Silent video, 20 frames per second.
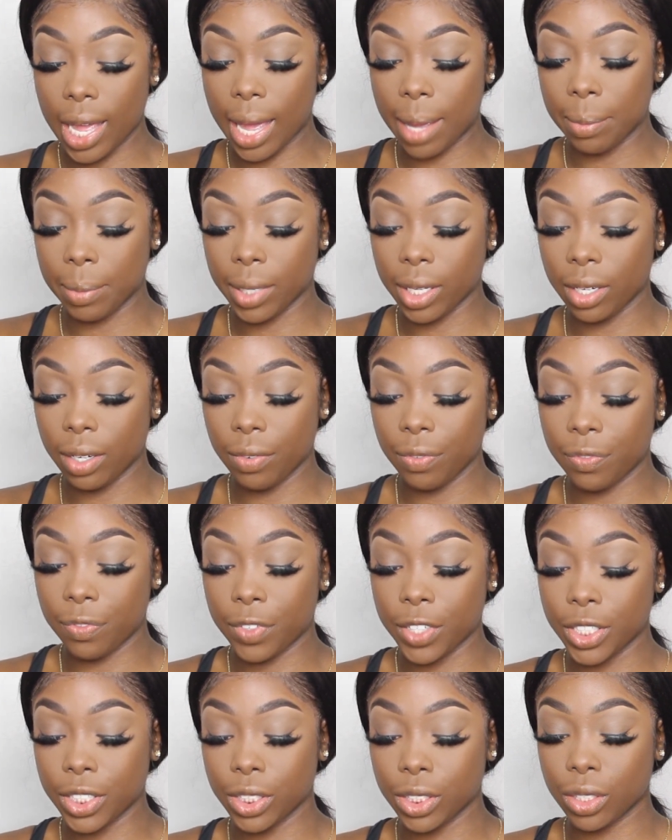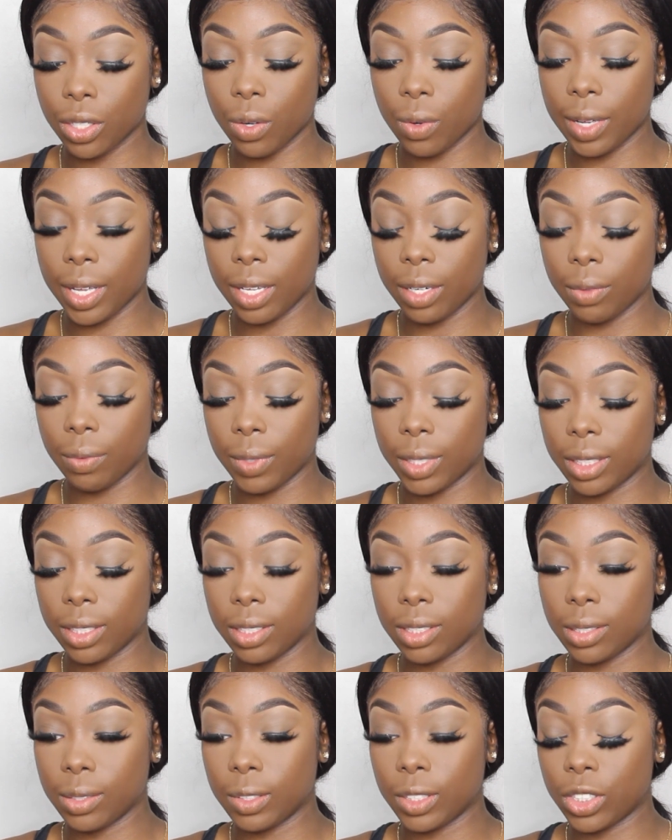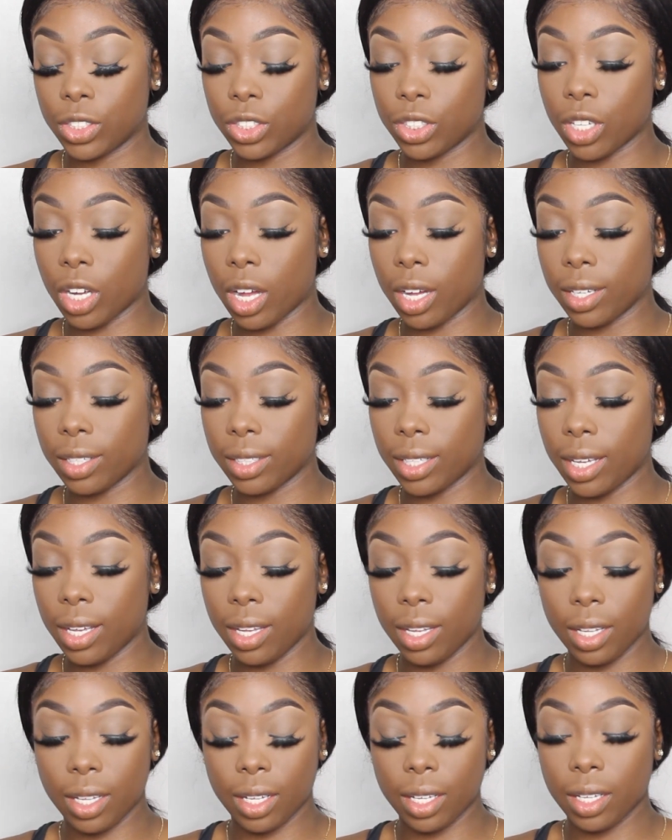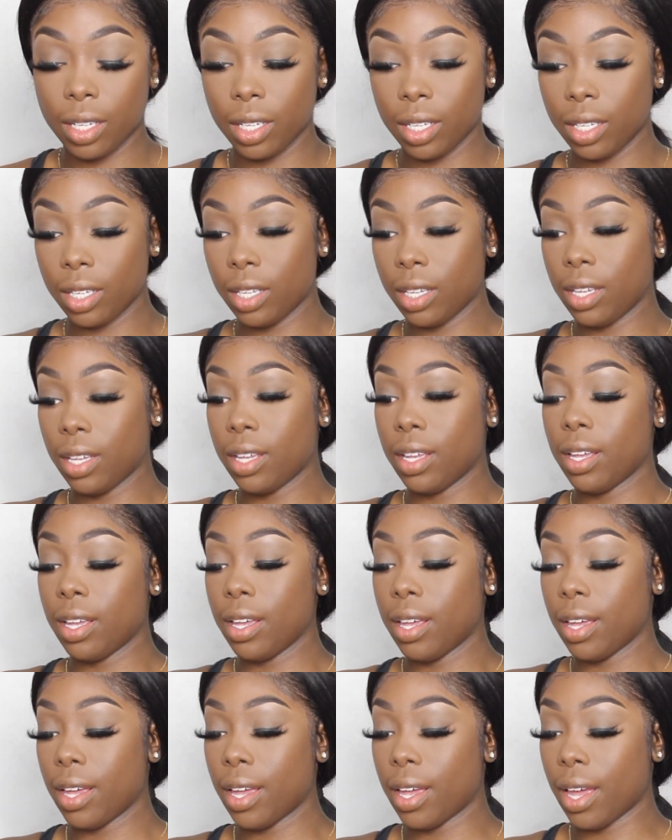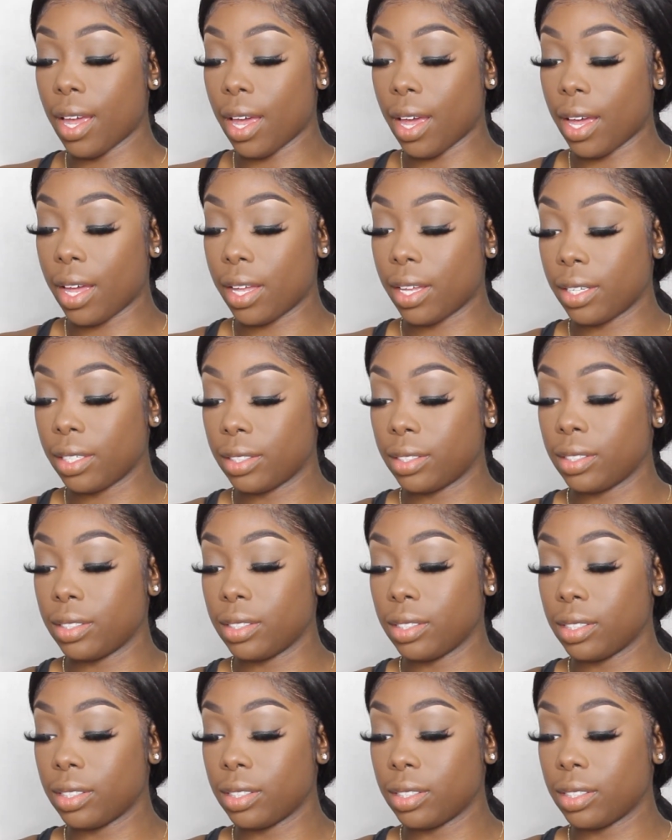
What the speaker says: I'm gonna first go in with the Swiss Chocolate and